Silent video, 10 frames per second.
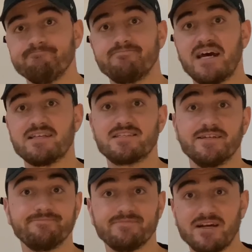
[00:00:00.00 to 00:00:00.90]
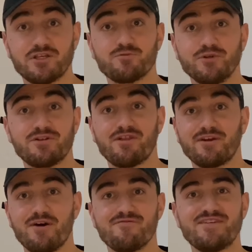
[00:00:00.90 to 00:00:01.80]
that's it. I just want you to think
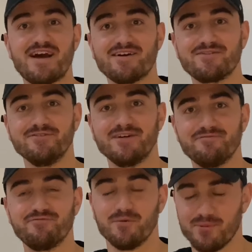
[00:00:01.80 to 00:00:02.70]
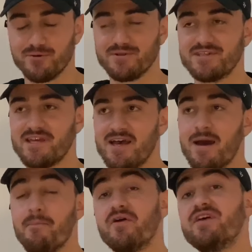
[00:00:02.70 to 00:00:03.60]
of the ankle and foot bones.
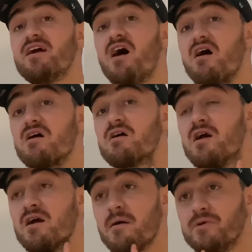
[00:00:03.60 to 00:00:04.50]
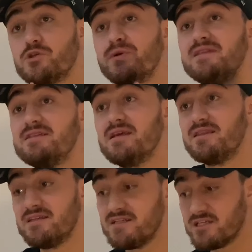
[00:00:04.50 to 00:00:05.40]
But they are, between
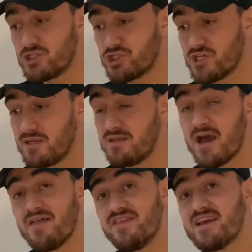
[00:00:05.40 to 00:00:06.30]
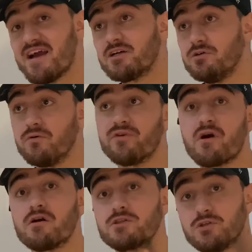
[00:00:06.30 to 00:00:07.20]
the shin and the ankle, there
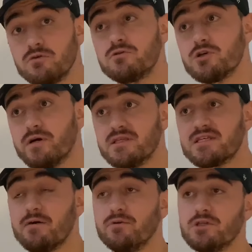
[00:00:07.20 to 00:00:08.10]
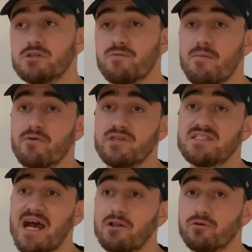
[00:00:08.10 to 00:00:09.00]
are two joints that I want you to remember, the
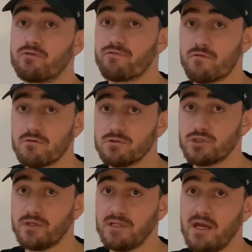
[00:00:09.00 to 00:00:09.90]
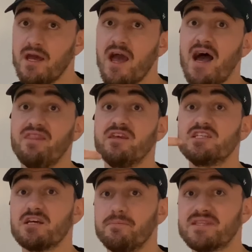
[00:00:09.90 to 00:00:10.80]
talocrural joint and the
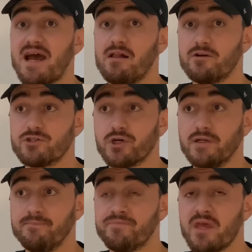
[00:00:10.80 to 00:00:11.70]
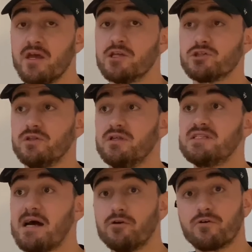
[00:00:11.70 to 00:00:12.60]
subtalar joint. So the
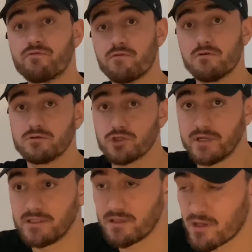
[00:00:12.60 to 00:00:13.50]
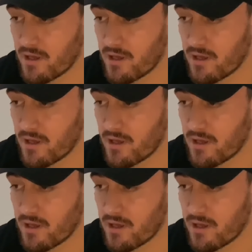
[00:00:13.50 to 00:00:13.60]
talocrural joint,